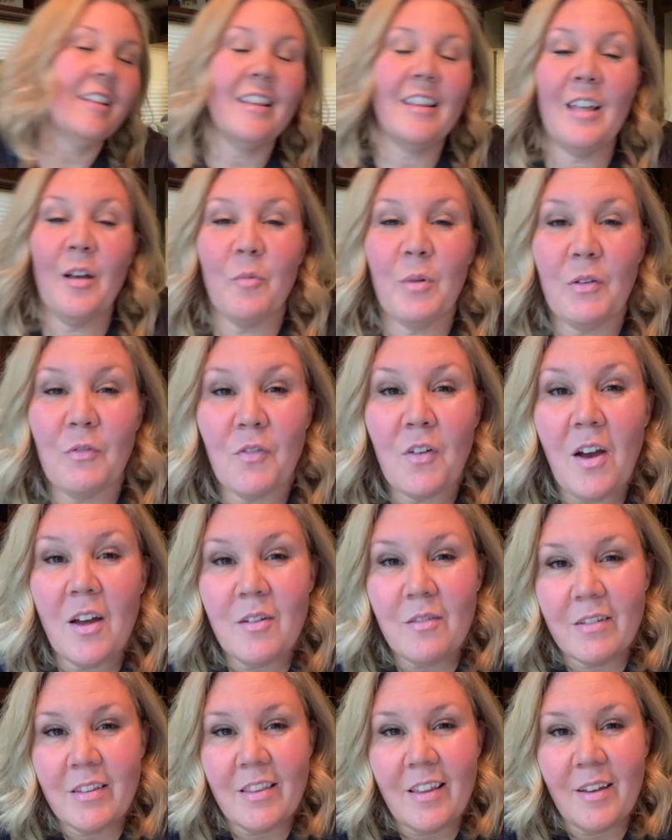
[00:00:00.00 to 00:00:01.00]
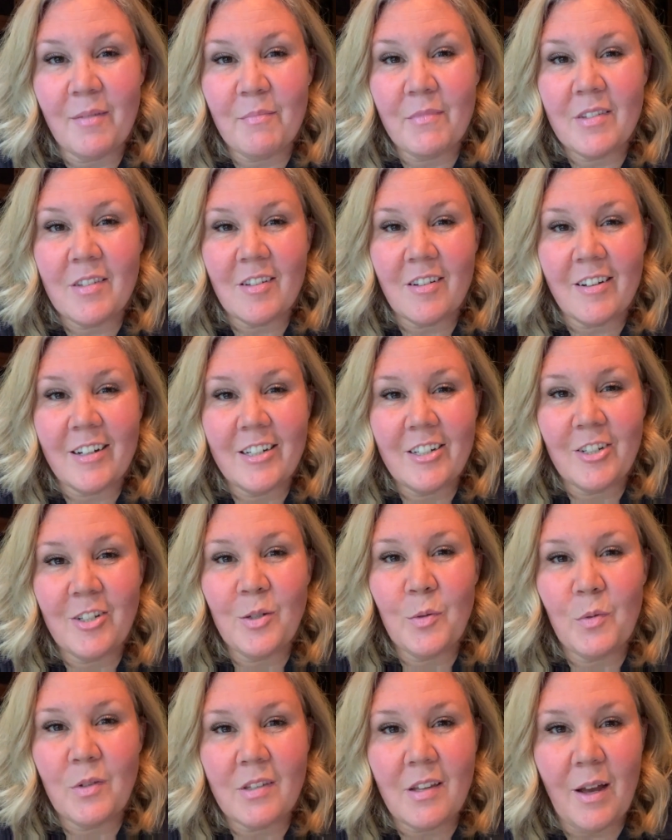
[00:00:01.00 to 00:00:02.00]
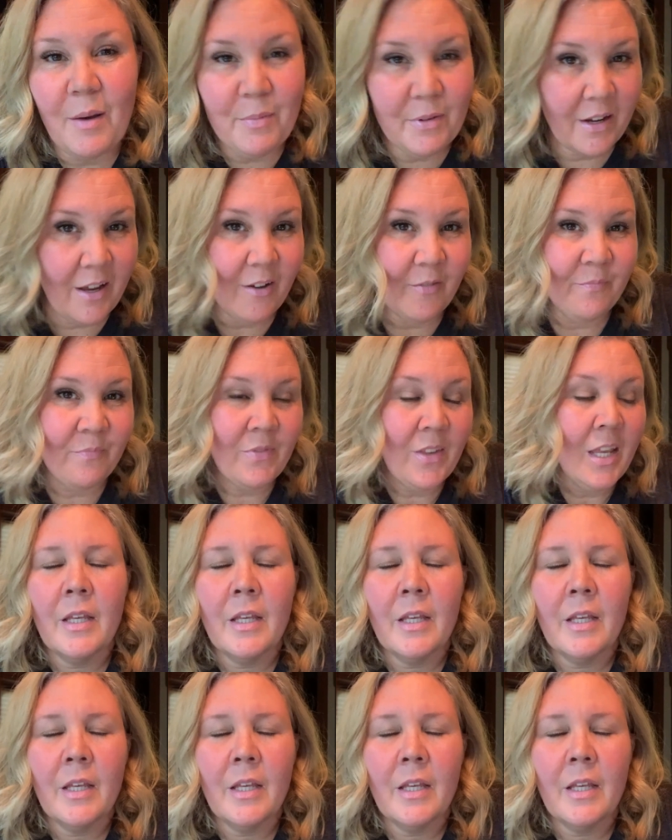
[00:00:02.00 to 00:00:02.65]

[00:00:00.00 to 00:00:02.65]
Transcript: that we've gone with them. Sorry, Judah was hopping out.